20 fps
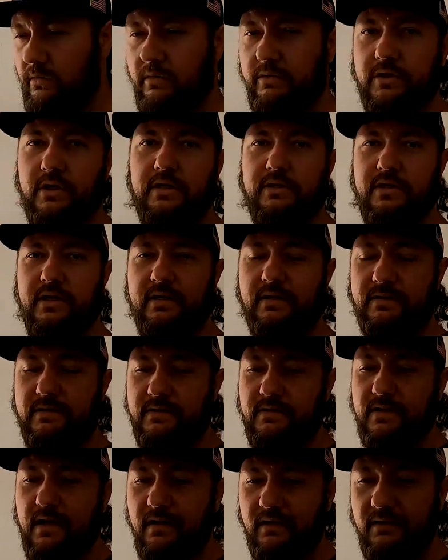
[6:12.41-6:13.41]
Change
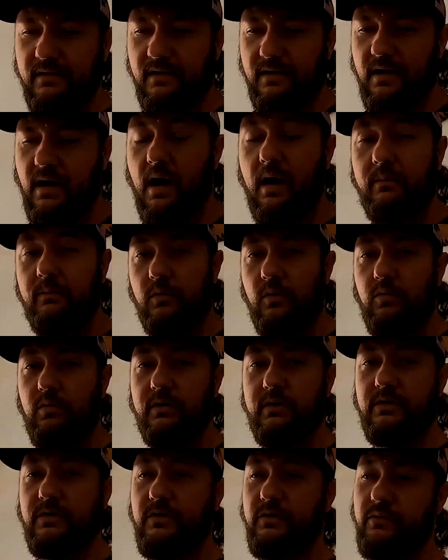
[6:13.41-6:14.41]
is done. I'm
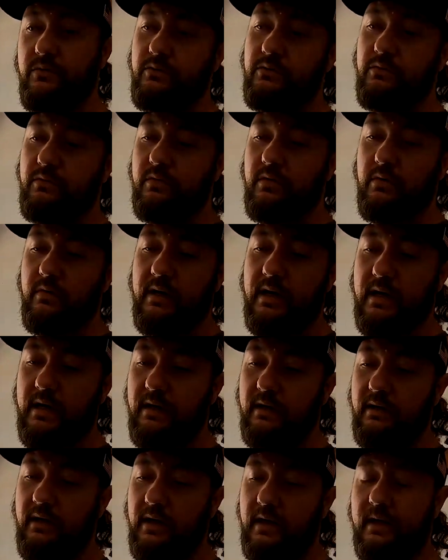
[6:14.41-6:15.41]
going to go
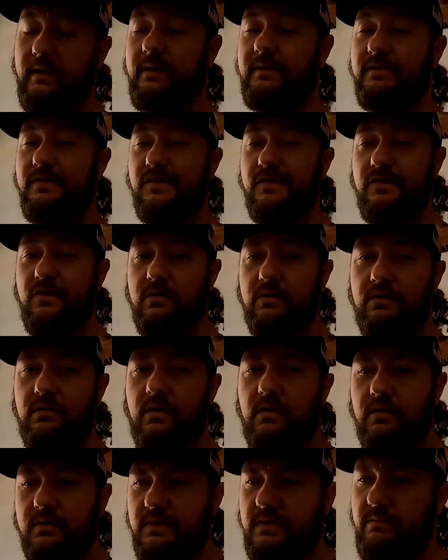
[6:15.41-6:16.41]
ahead and start
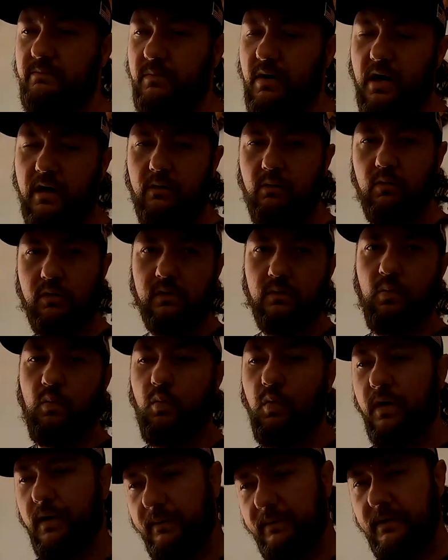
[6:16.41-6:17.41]
on some body work.
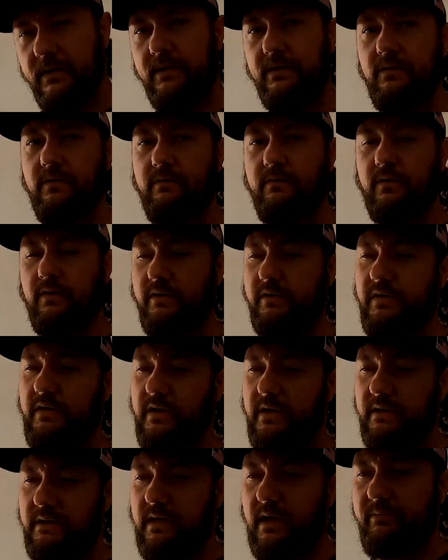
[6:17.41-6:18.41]
What I'm going to do
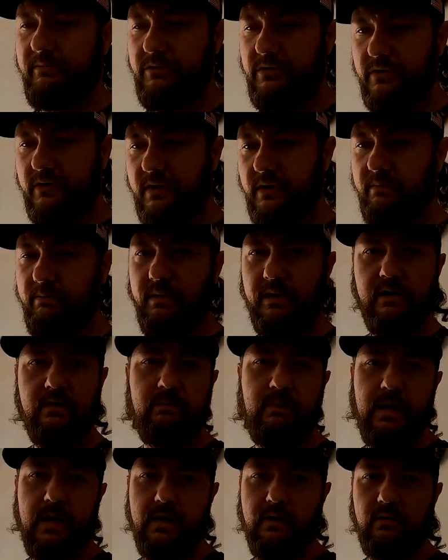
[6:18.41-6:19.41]
first is I'm just going to pick a
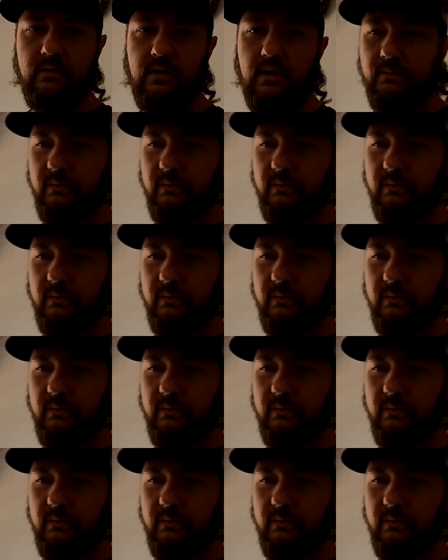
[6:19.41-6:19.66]
panel.